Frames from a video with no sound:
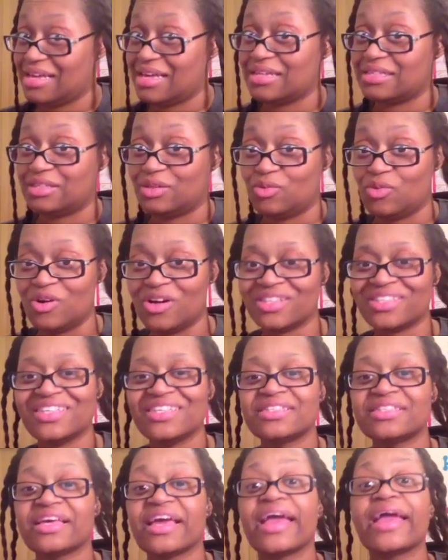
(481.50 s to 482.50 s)
yes, it was. He
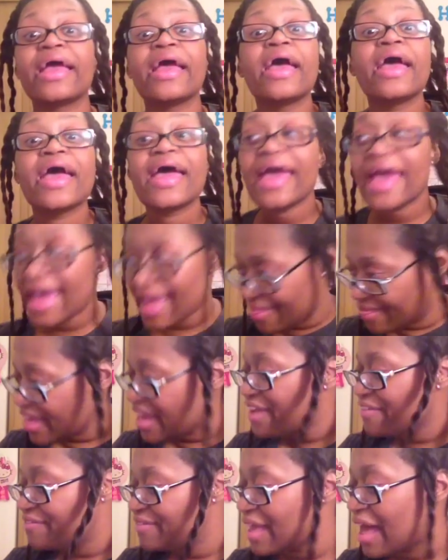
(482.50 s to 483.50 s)
said, and
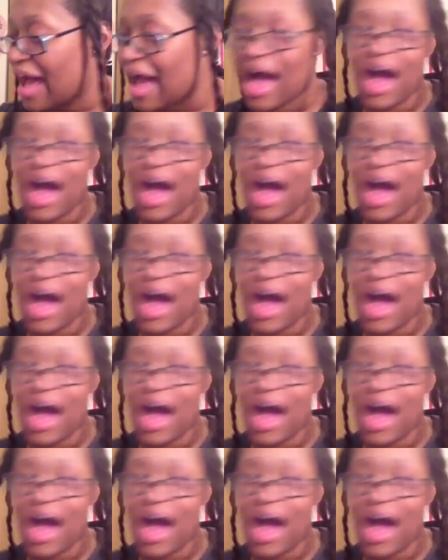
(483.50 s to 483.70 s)
they fly.